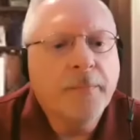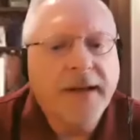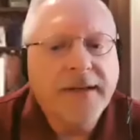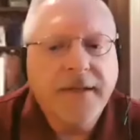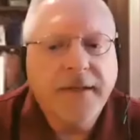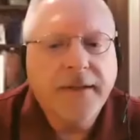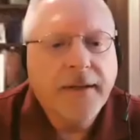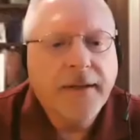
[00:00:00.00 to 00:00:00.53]
and I
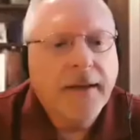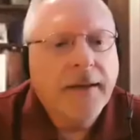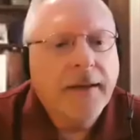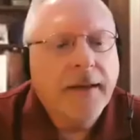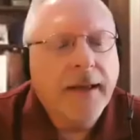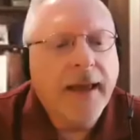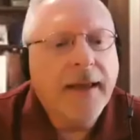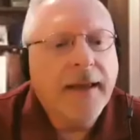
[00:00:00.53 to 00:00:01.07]
said,
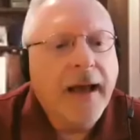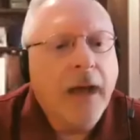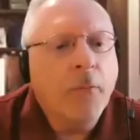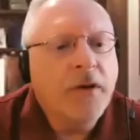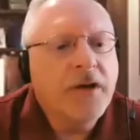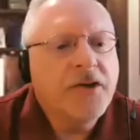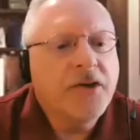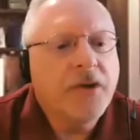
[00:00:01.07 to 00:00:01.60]
hey, I
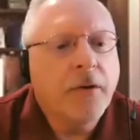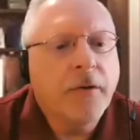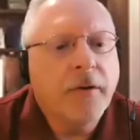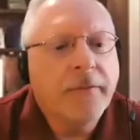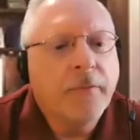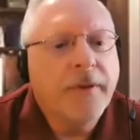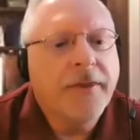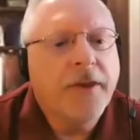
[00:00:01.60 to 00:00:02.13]
want to share
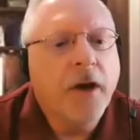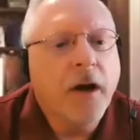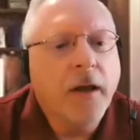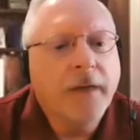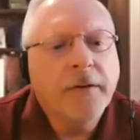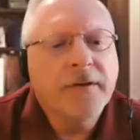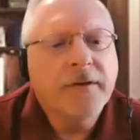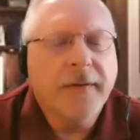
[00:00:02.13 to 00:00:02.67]
with, with y'all.
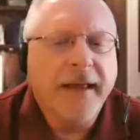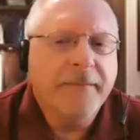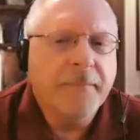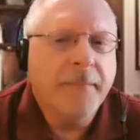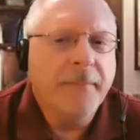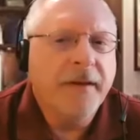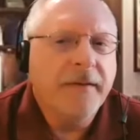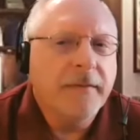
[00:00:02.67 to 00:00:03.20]
There was like
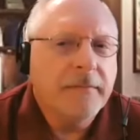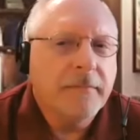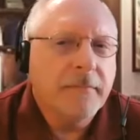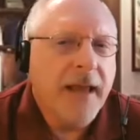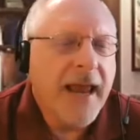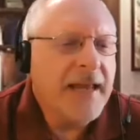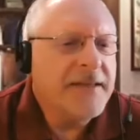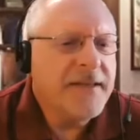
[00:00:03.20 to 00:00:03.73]
maybe
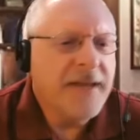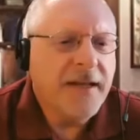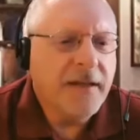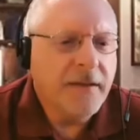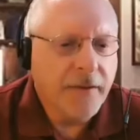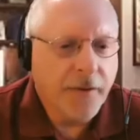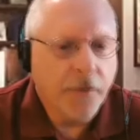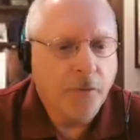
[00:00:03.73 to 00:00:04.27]
18
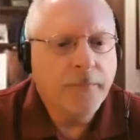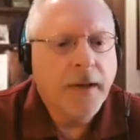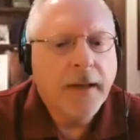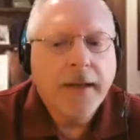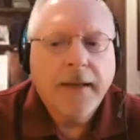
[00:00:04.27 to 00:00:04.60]
in the group.